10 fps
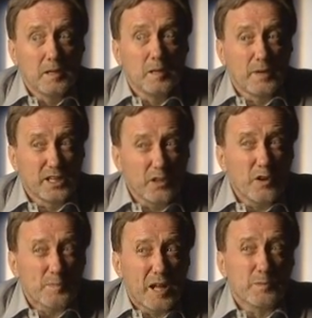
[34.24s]
And by a
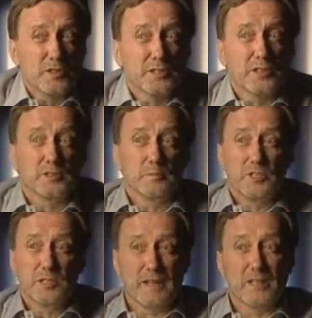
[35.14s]
knowledge management system,
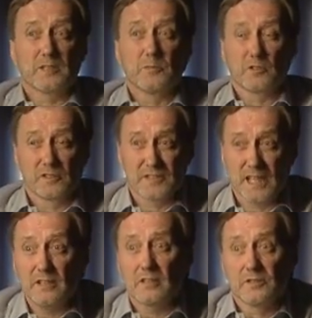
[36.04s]
she meant some sort of
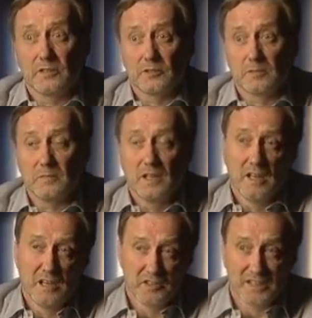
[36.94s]
technical system
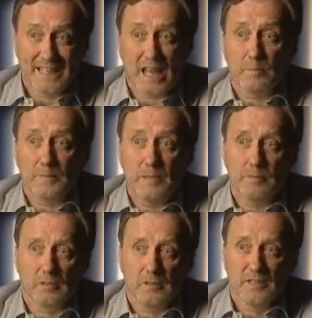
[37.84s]
that allowed
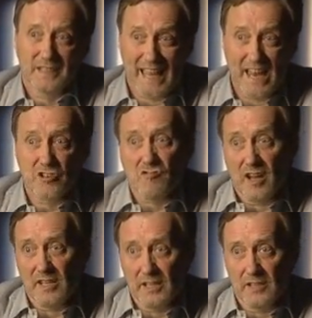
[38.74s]
people to enter
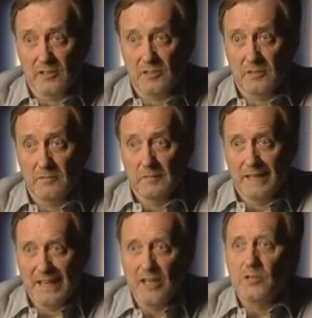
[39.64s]
ideas
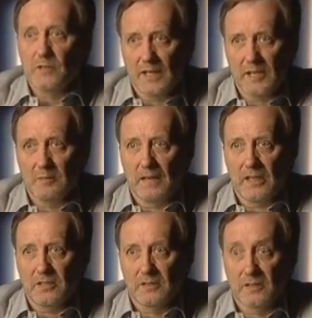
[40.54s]
into a
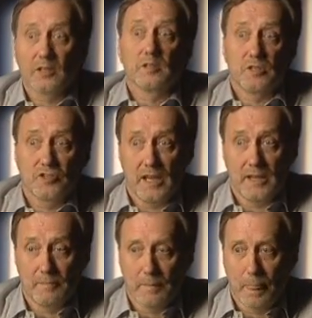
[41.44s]
database that could be shared.